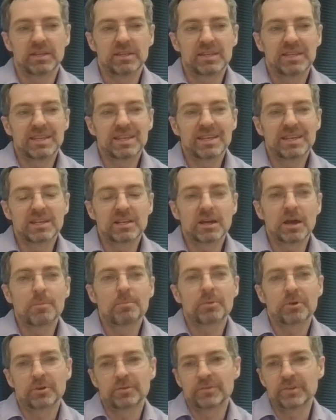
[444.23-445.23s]
In a
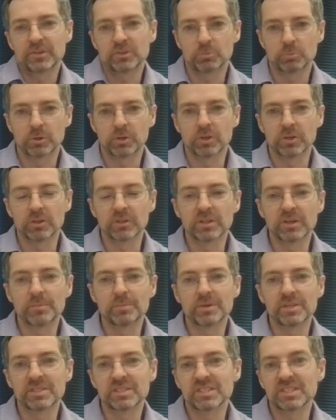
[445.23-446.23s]
perfect world, a
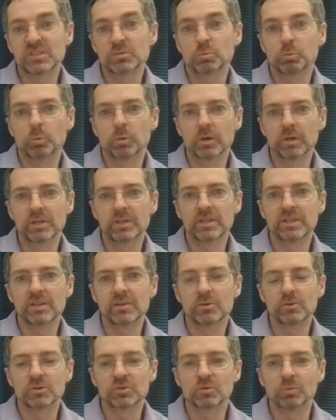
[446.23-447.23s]
business would
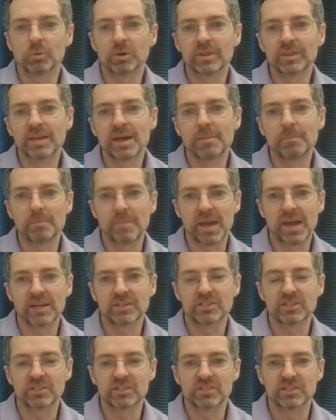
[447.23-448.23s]
use one that
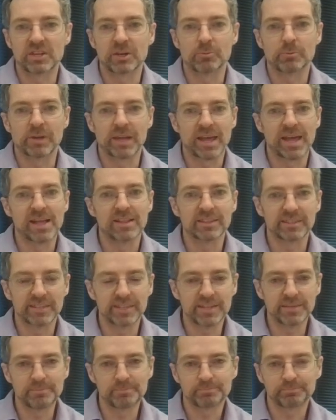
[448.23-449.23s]
matches their
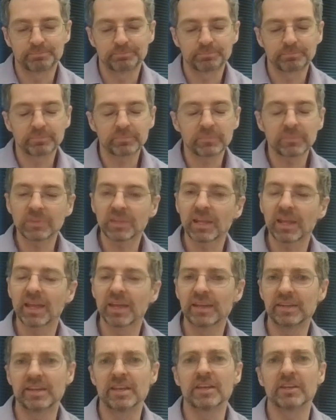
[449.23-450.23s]
reality.
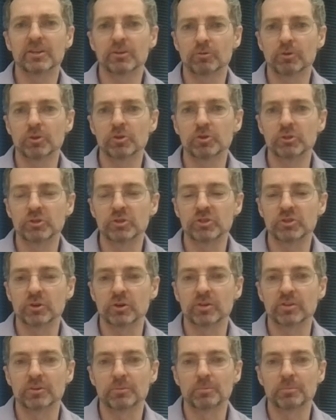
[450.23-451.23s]
In a grocery
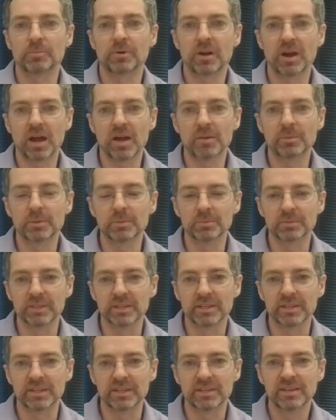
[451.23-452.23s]
store, they're
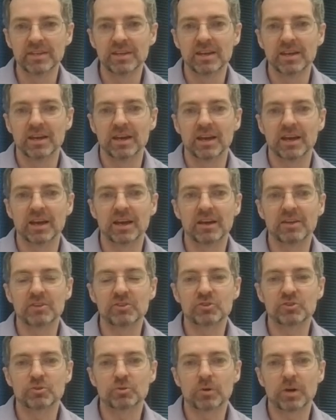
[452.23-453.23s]
probably
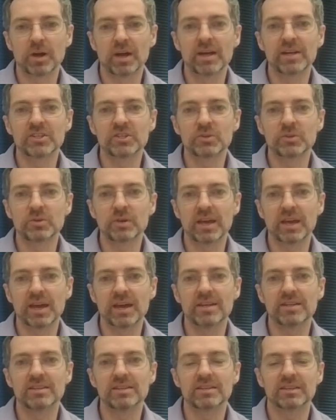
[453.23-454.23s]
trying to
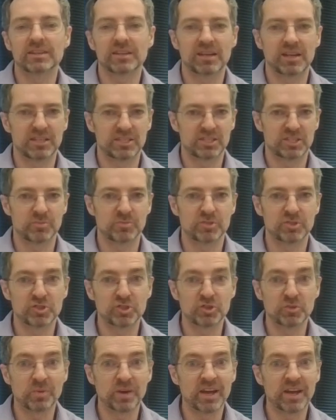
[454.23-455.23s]
get customers
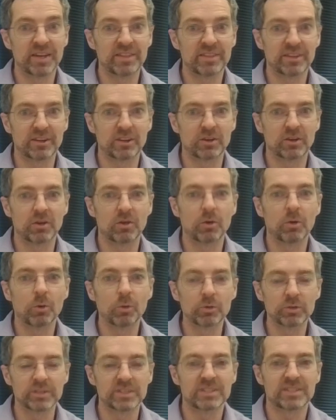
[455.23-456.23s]
to buy their
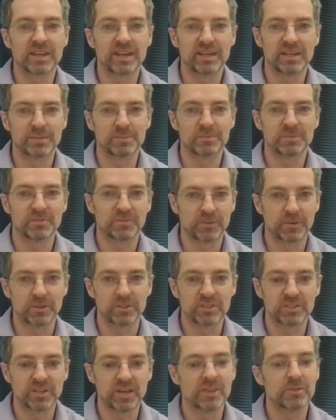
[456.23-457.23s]
oldest items
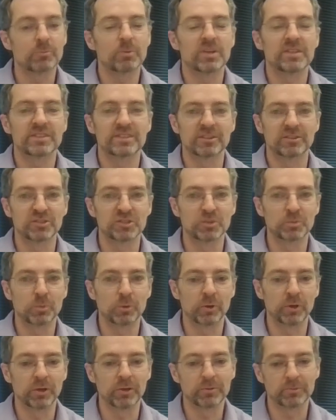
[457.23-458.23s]
first. Otherwise, they'll
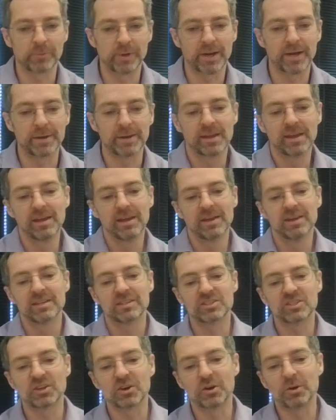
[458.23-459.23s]
spoil, right?
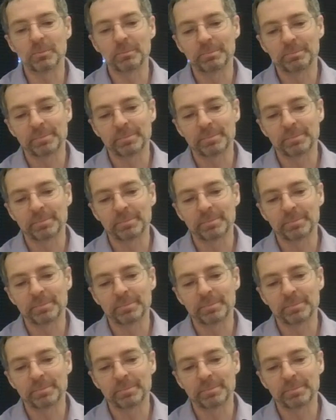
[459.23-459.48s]
So